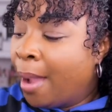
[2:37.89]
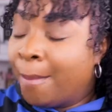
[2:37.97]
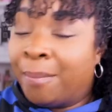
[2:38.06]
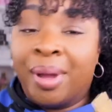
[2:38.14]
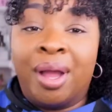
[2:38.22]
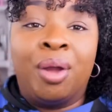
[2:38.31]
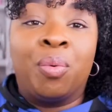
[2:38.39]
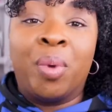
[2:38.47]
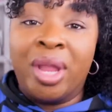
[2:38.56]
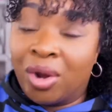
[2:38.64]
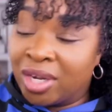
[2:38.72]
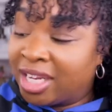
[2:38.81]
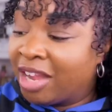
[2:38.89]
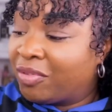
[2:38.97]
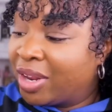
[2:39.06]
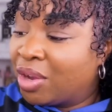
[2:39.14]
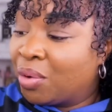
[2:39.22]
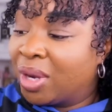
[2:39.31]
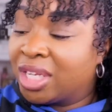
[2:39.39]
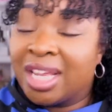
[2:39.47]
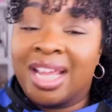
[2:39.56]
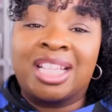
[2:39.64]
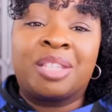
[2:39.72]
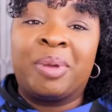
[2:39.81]
But we are definitely going
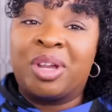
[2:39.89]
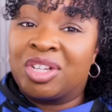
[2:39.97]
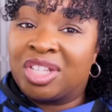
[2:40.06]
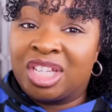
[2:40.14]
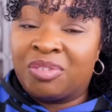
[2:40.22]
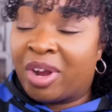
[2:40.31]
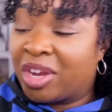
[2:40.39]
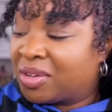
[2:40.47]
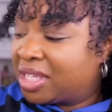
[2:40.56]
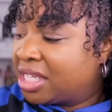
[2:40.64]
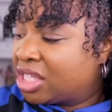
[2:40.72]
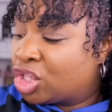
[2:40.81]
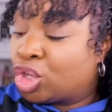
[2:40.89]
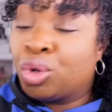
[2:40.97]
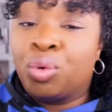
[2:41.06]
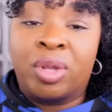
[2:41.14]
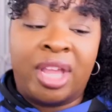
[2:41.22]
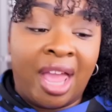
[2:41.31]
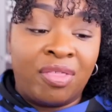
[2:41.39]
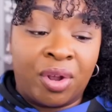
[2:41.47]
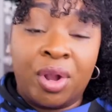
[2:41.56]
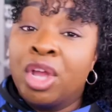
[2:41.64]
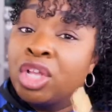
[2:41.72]
to experience these fragrances together.